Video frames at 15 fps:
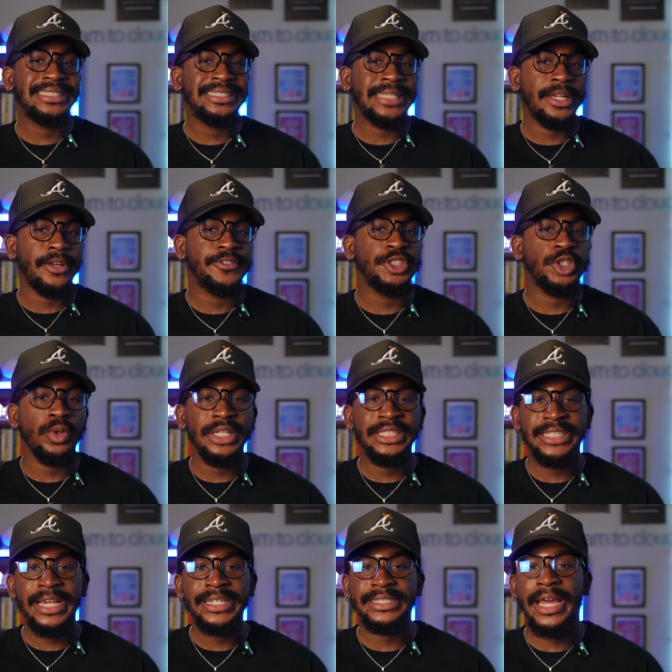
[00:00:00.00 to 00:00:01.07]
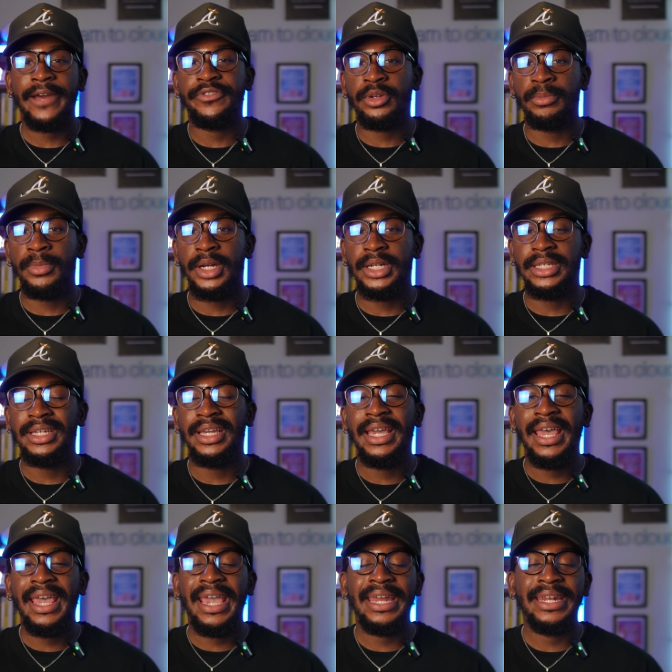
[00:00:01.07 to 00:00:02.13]
Instead of solely chasing after money,
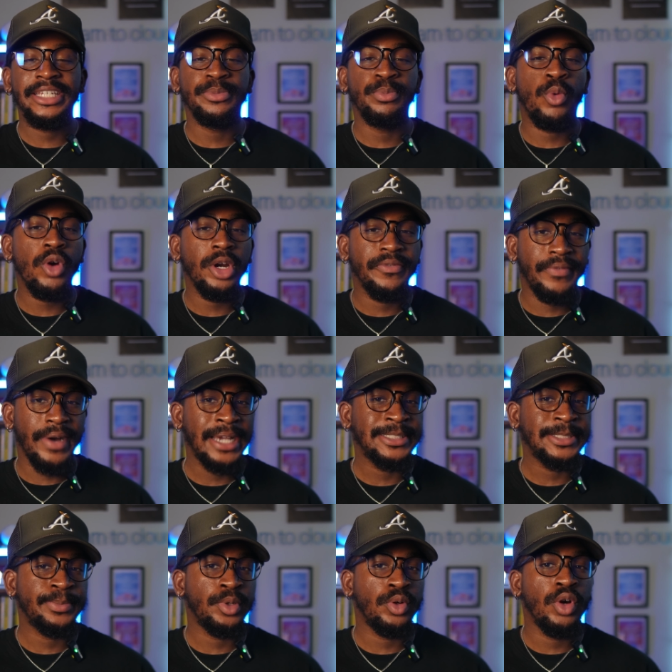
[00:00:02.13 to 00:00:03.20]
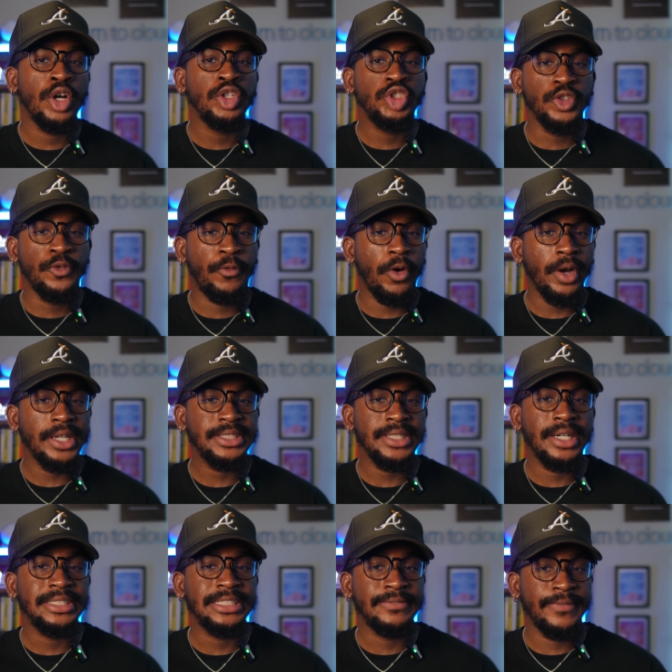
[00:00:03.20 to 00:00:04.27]
it is more advisable to focus
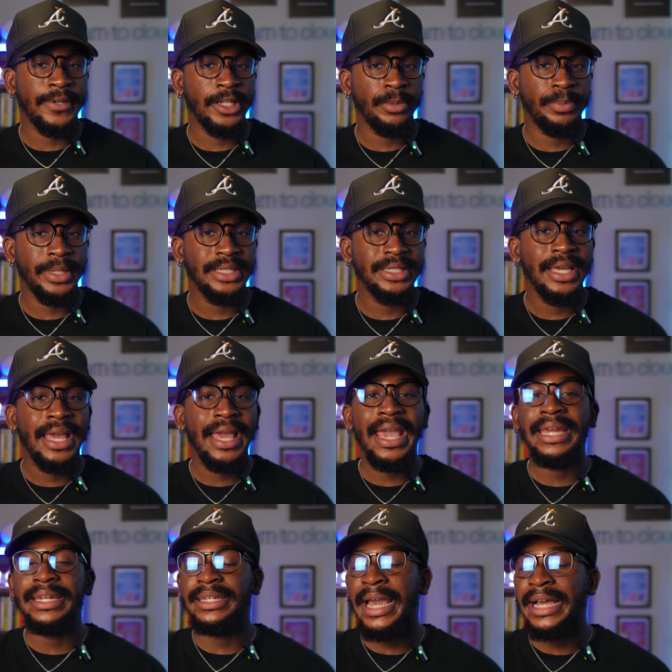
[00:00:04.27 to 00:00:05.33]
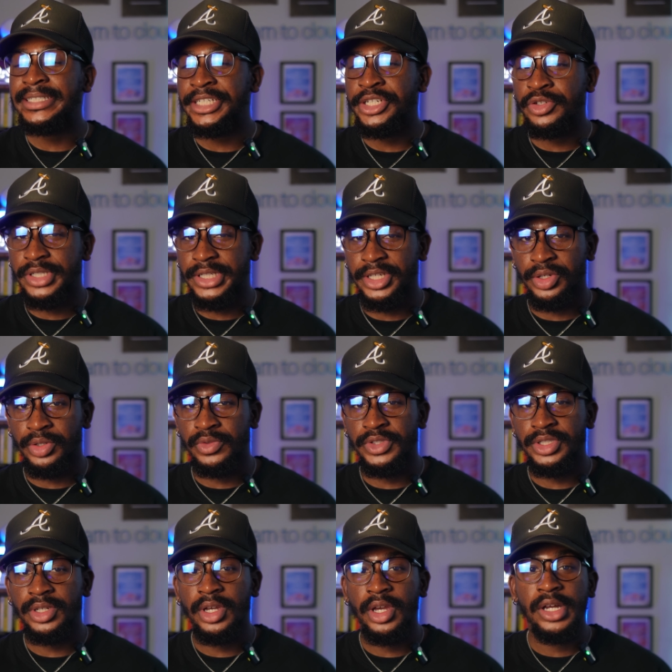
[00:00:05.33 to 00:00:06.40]
on developing and enhancing your
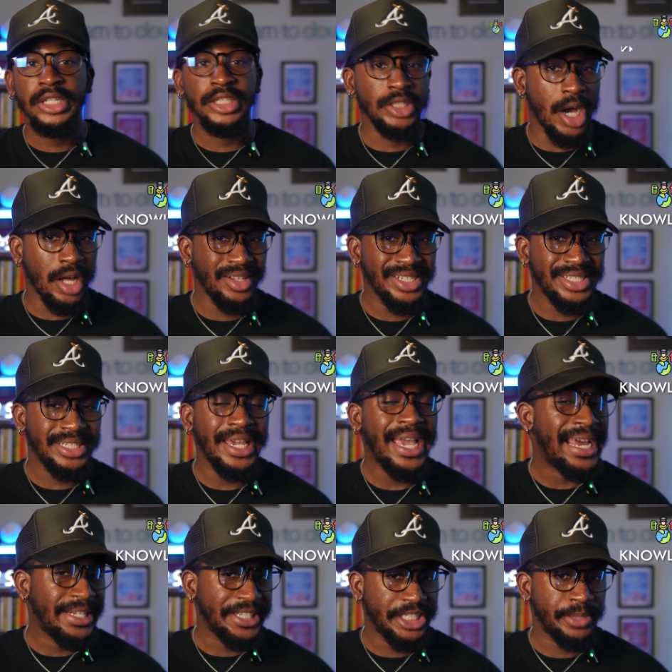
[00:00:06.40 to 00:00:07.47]
skills, knowledge, and